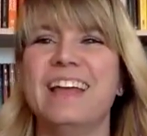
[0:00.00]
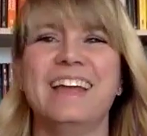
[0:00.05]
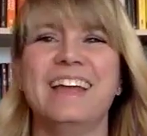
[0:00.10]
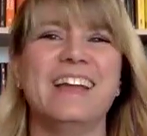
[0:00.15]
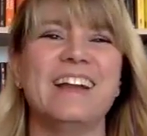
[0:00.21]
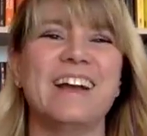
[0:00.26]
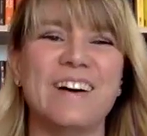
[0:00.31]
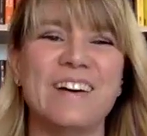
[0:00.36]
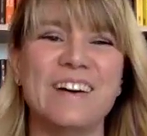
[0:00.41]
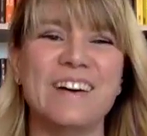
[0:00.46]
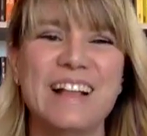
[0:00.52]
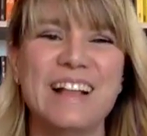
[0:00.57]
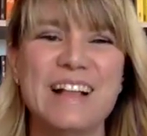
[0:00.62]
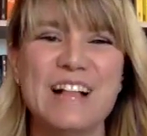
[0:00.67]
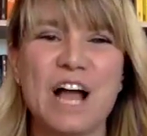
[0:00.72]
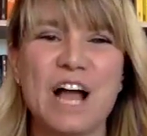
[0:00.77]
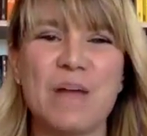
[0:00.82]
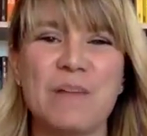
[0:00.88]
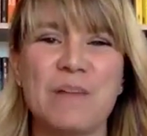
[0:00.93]
So,
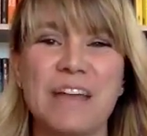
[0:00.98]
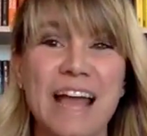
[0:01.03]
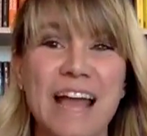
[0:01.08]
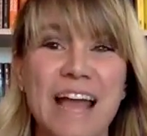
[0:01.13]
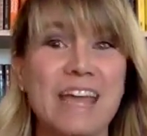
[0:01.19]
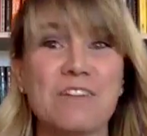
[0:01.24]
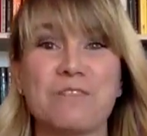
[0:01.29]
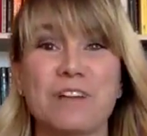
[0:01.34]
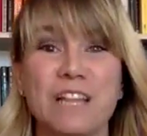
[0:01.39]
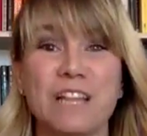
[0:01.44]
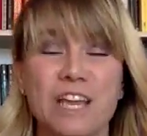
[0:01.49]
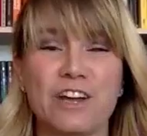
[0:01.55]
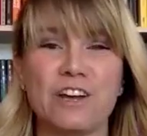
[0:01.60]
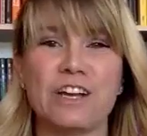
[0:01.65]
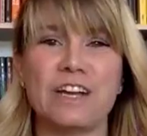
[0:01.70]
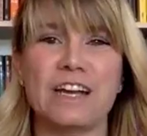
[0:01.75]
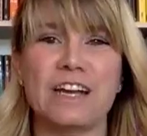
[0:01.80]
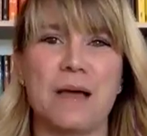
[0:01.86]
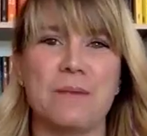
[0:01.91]
I mean, I get really
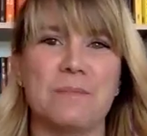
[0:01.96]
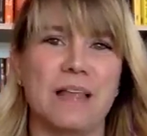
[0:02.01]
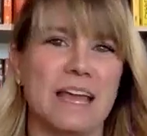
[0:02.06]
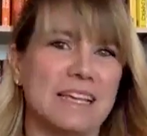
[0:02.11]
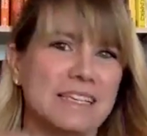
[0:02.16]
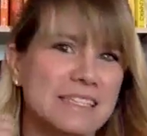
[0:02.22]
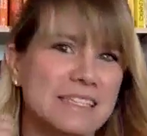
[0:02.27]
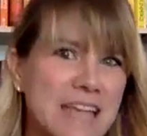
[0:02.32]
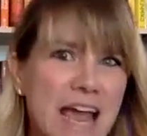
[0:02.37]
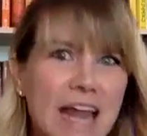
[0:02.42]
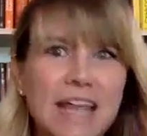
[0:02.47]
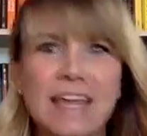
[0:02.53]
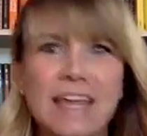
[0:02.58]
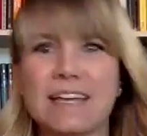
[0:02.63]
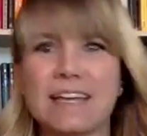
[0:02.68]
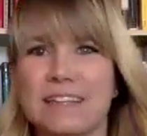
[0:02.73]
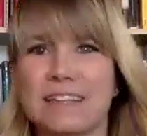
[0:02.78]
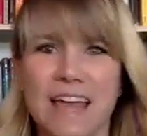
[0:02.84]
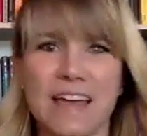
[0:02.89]
good and I'm like
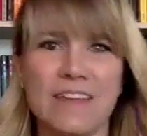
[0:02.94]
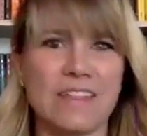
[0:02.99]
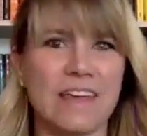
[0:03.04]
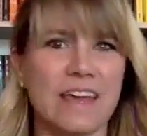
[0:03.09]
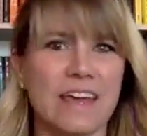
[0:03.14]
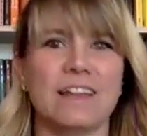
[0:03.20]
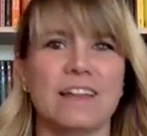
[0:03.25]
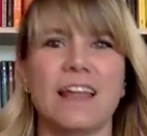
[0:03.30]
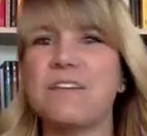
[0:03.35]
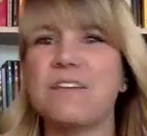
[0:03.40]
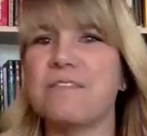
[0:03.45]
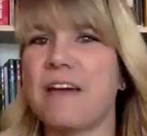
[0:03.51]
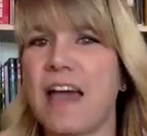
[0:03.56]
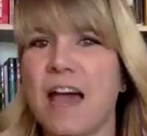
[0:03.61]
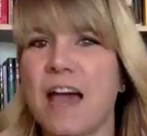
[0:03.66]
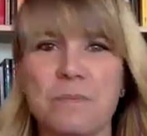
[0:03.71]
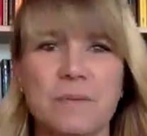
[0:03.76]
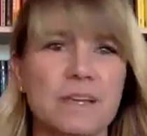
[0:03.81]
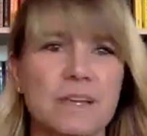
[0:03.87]
steady and then life
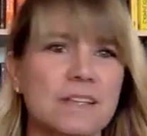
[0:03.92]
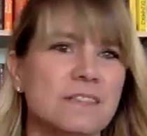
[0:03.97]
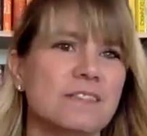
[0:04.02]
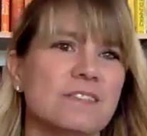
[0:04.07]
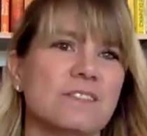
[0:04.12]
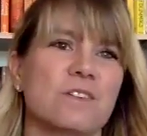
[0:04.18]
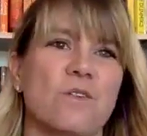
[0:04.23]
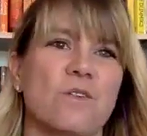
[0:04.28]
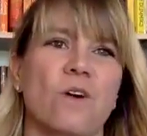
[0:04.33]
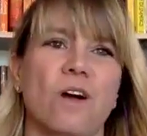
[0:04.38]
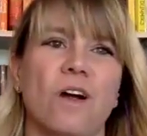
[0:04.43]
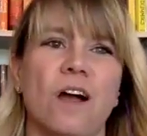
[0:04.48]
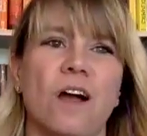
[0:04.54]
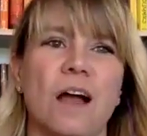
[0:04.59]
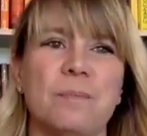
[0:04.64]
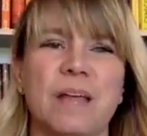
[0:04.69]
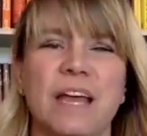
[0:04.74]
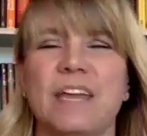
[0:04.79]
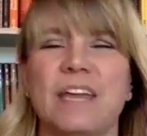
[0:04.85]
happens, or
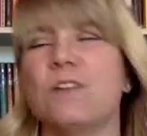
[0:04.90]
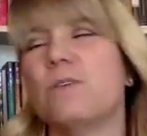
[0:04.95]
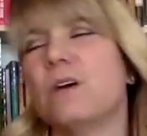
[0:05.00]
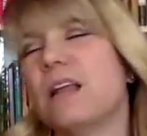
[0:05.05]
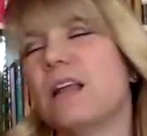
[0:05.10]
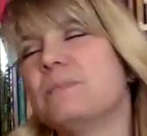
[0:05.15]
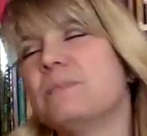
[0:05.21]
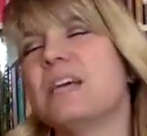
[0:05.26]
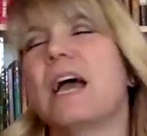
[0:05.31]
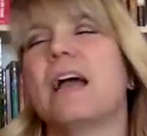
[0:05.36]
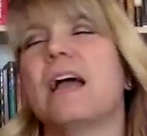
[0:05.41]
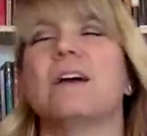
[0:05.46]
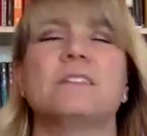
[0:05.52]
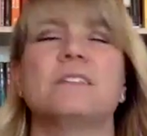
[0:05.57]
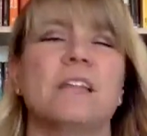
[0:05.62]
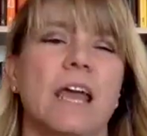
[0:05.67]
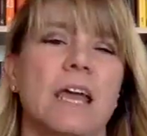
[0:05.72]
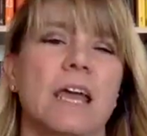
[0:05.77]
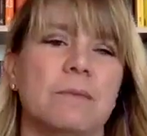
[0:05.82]
I'm like, you know what, I'm
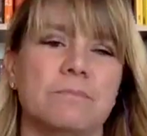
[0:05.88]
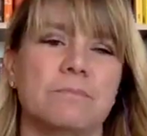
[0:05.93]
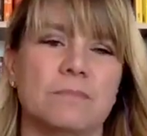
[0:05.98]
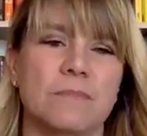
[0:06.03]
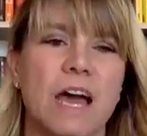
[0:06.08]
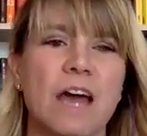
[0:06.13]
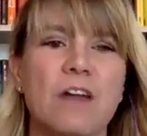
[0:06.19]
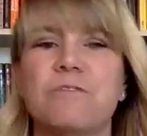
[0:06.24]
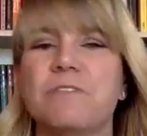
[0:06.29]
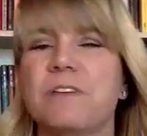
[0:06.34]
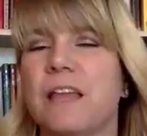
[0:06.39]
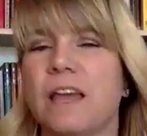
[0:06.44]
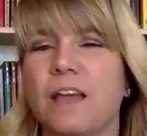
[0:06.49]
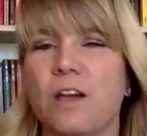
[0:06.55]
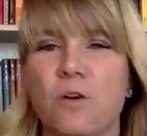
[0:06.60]
tired today. I don't feel like